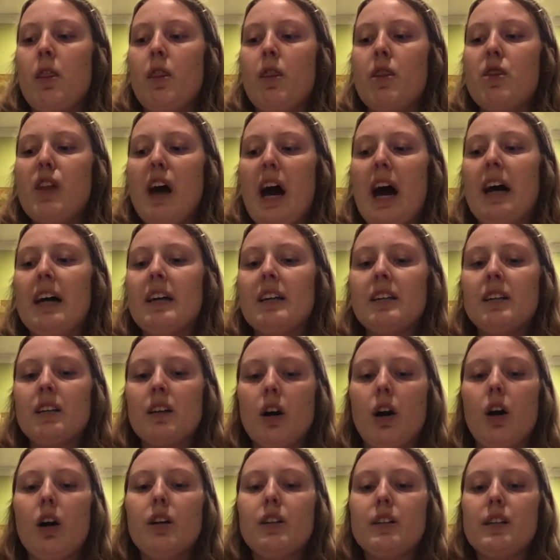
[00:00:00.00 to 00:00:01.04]
that
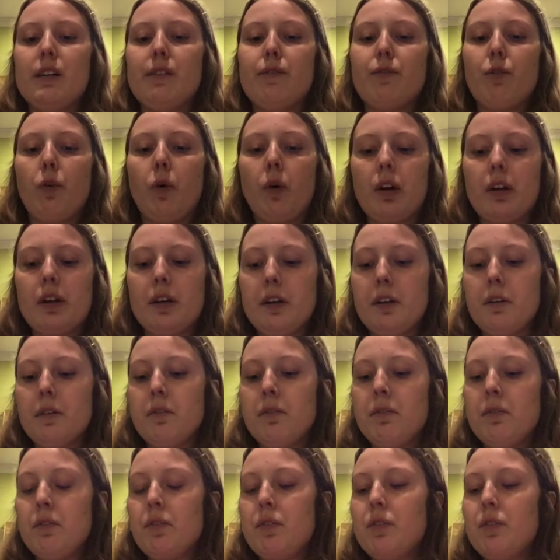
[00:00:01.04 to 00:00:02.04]
content for you.